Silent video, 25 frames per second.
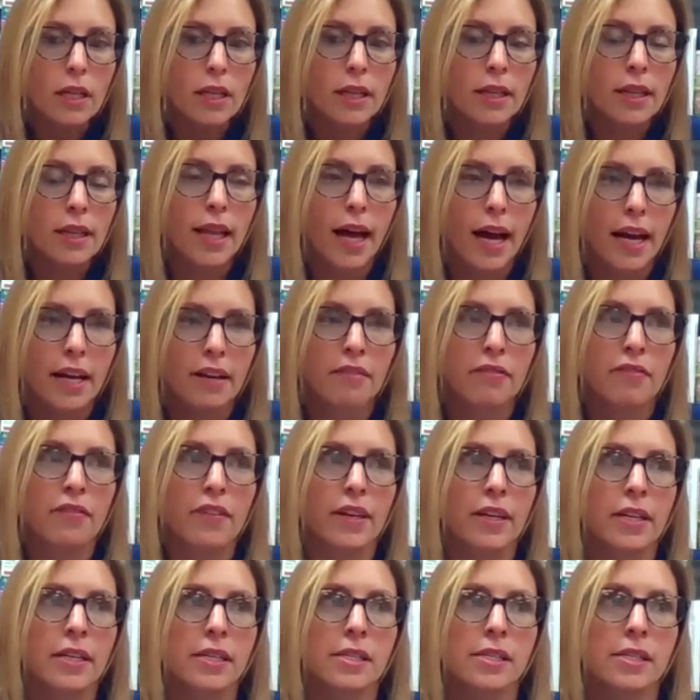life
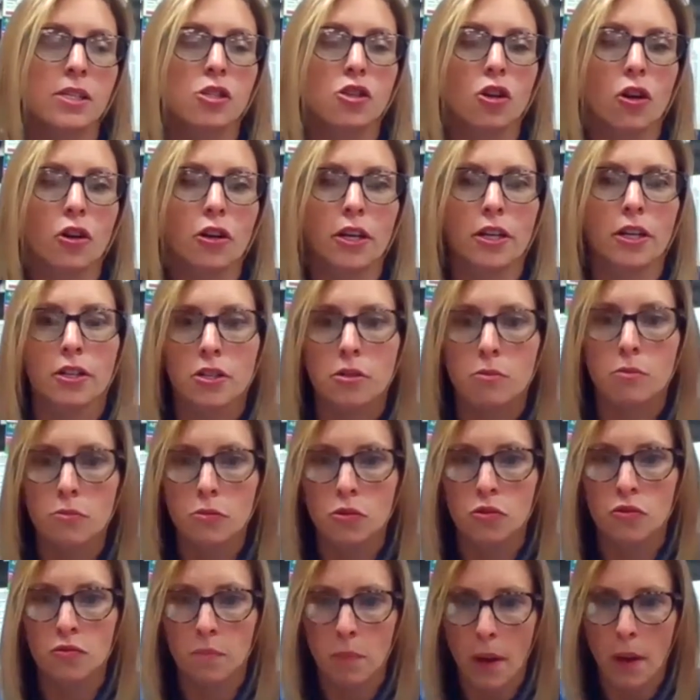is starting to
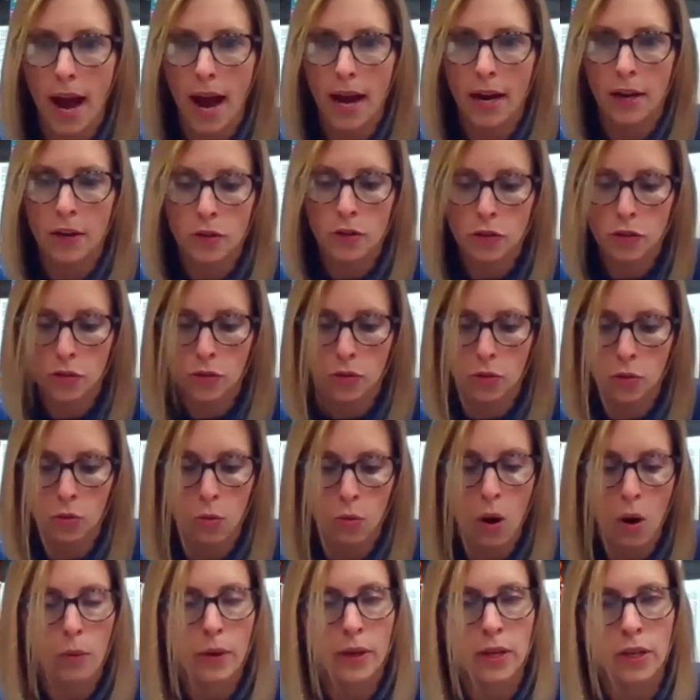move back to
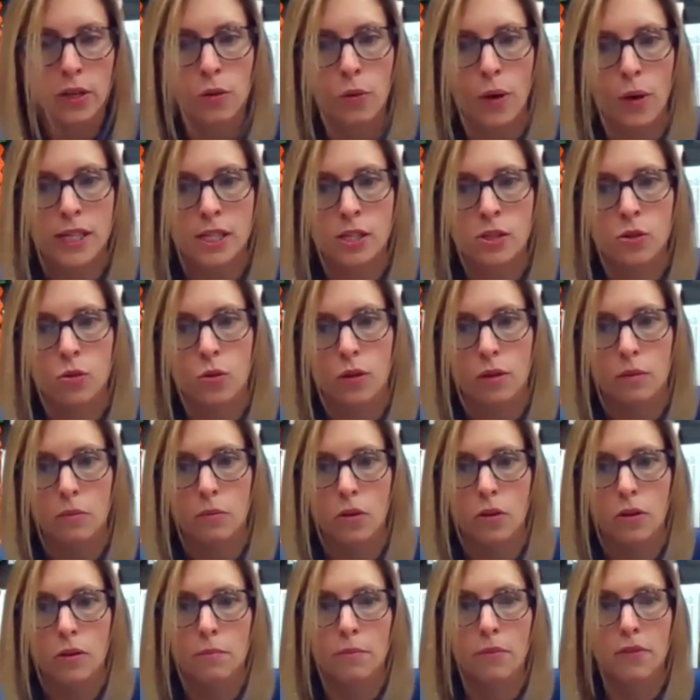what we knew as
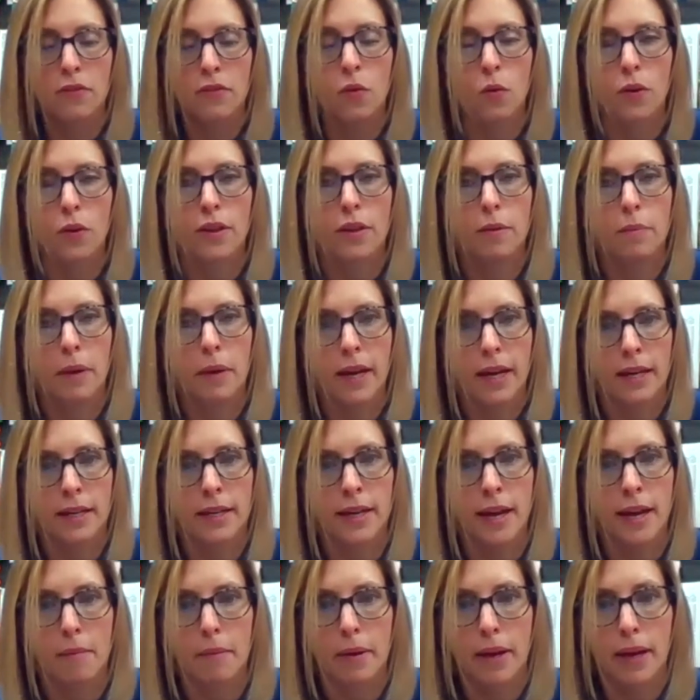normal before the
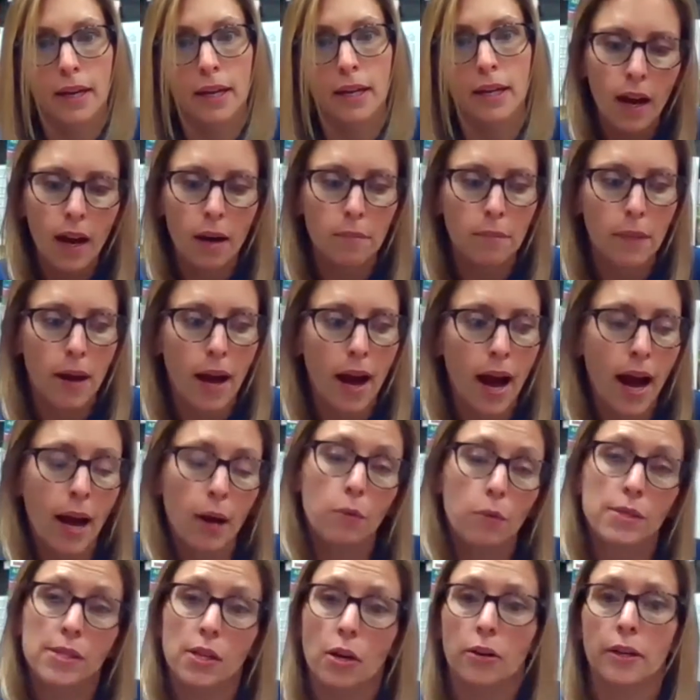pandemic. I
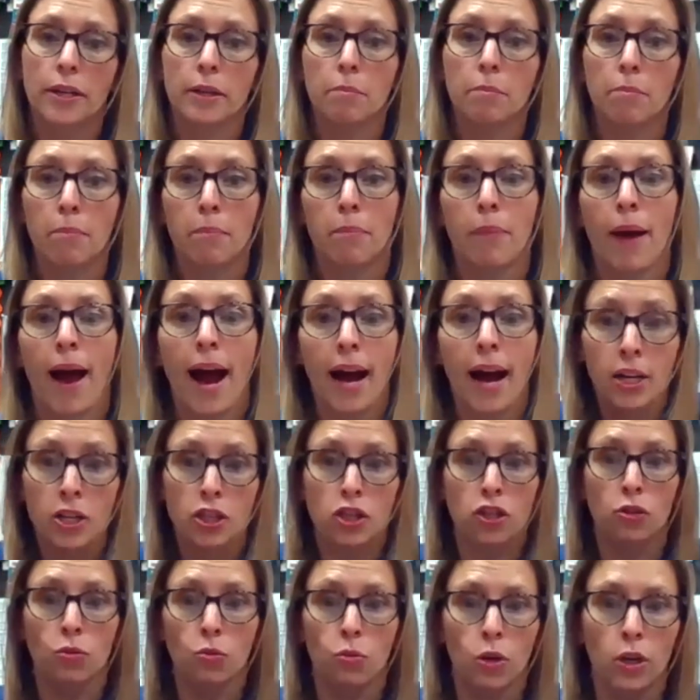was already back
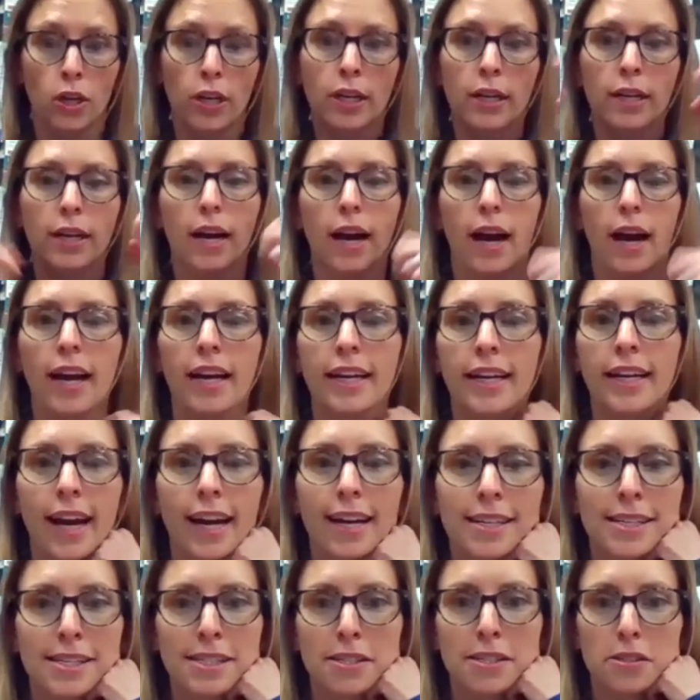to work, I
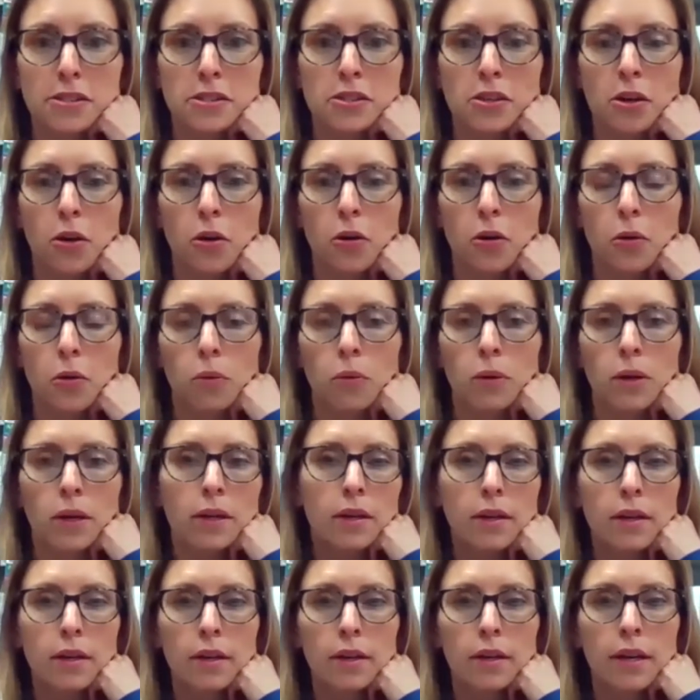guess. So
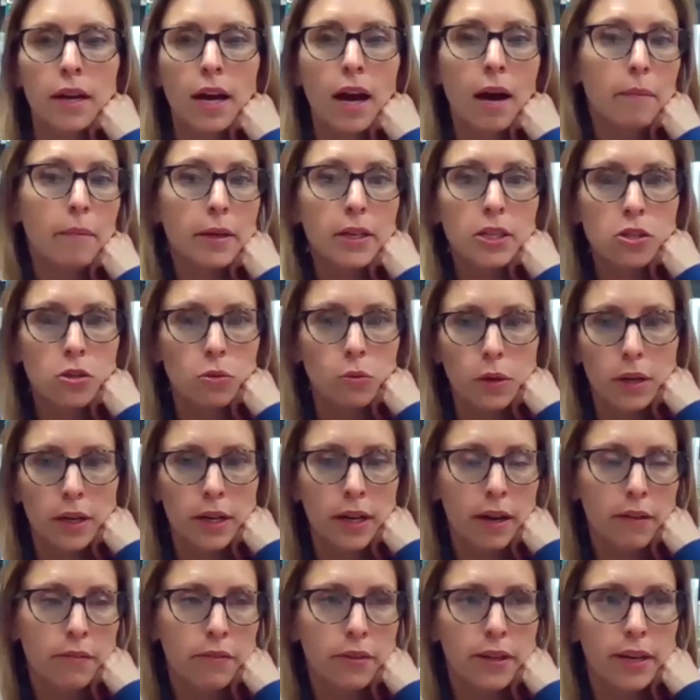coming to
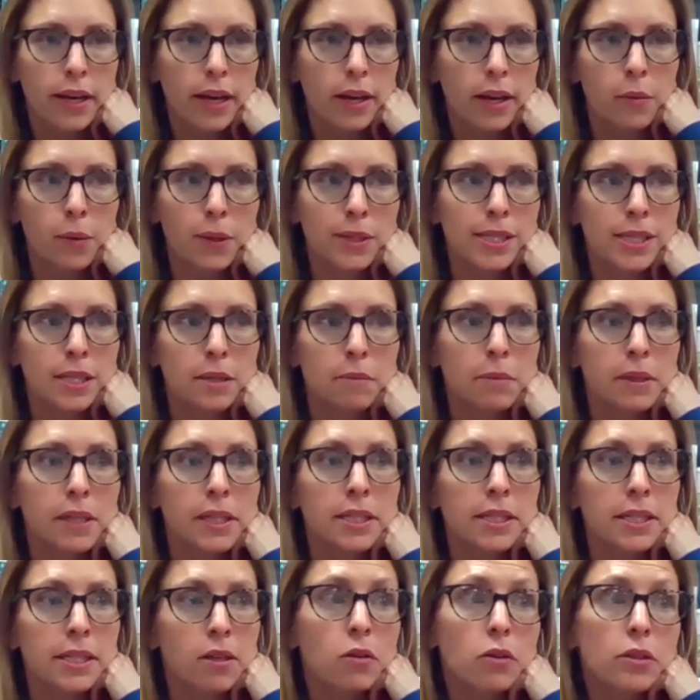work every day wasn't a
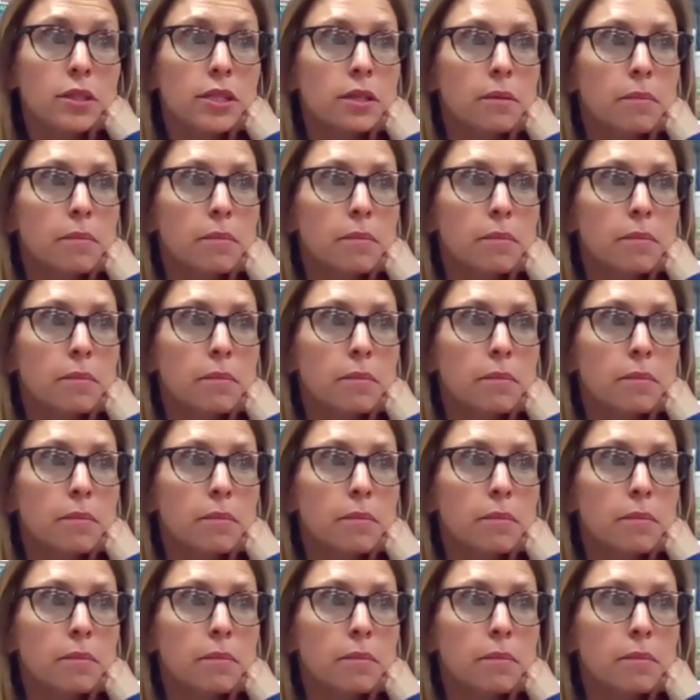big deal to